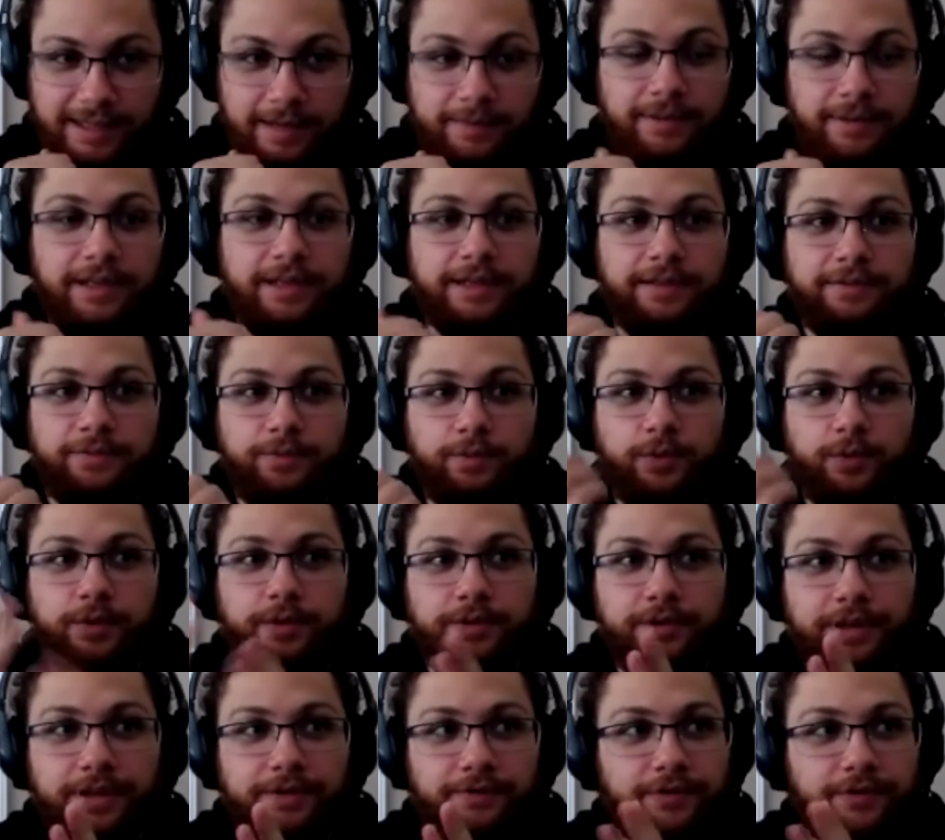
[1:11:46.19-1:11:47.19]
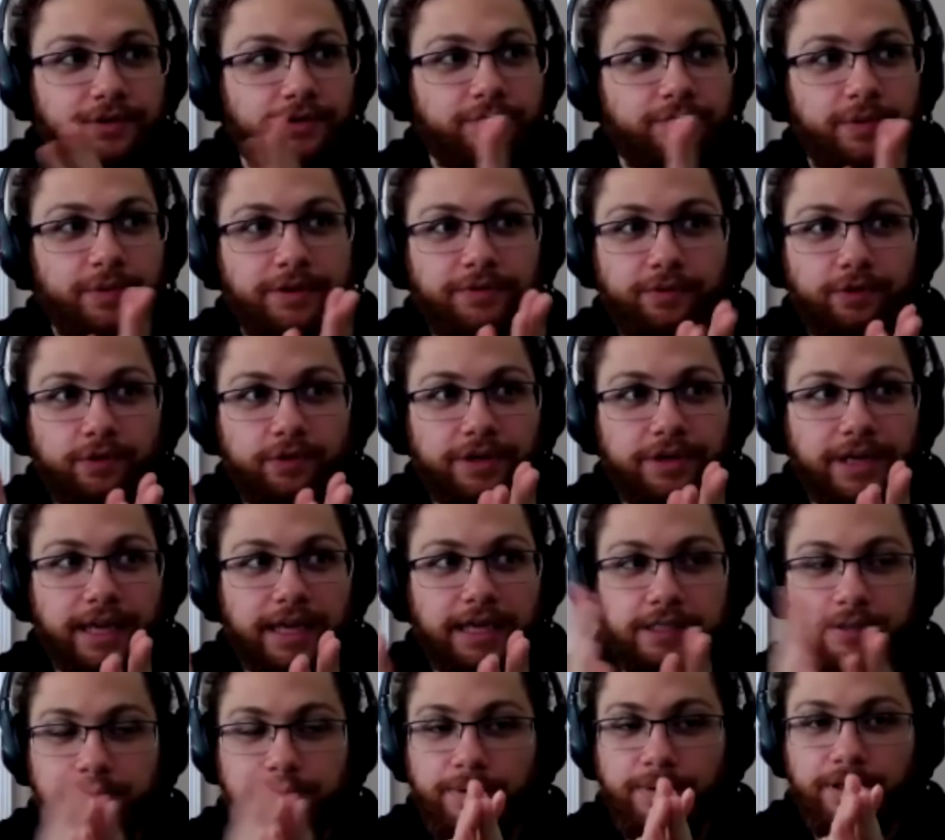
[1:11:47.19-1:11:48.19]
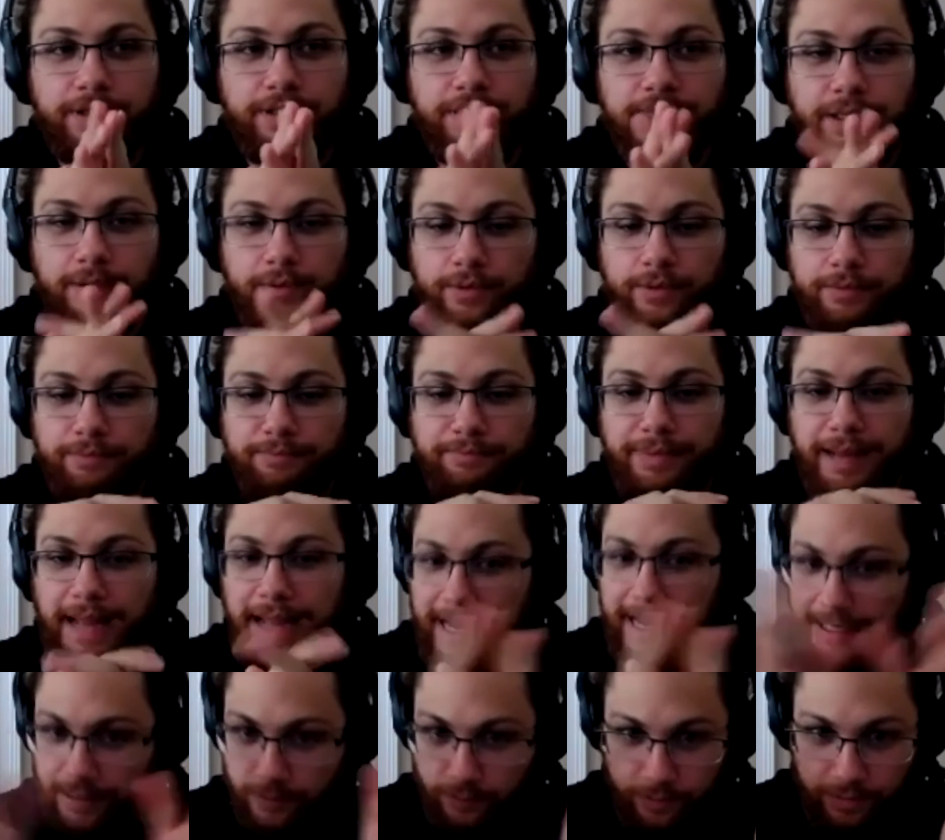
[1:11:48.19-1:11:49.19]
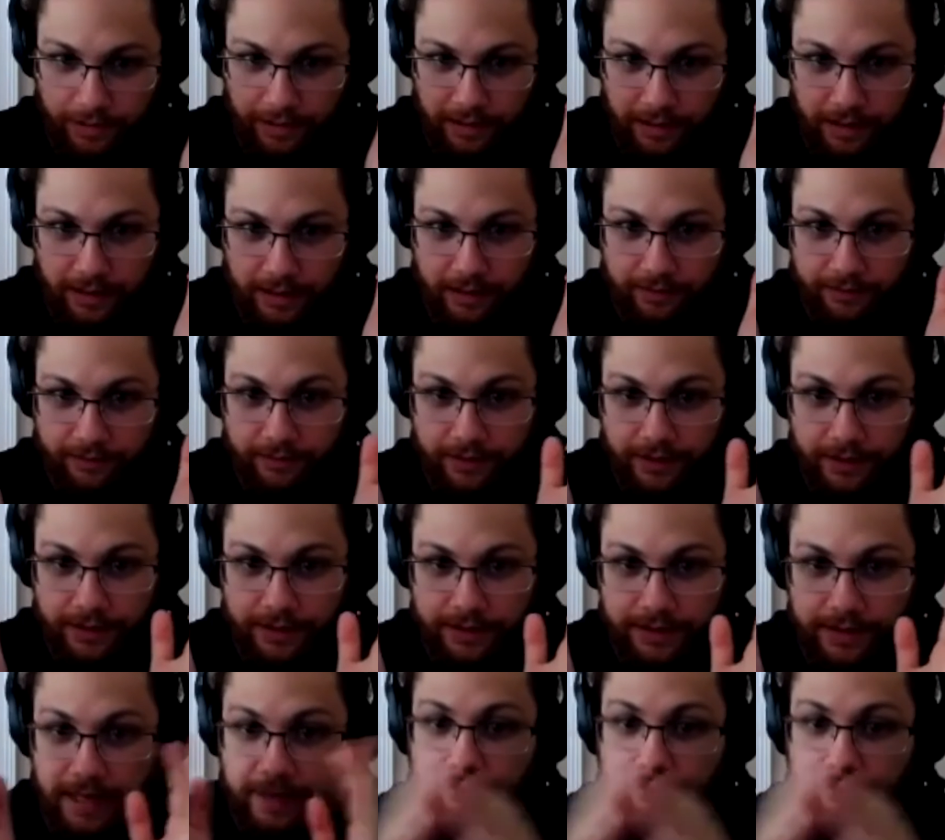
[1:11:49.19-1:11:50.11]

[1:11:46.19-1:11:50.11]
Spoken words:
I mean, like we were there for 3, 4 days, but they were packed with a lot of things.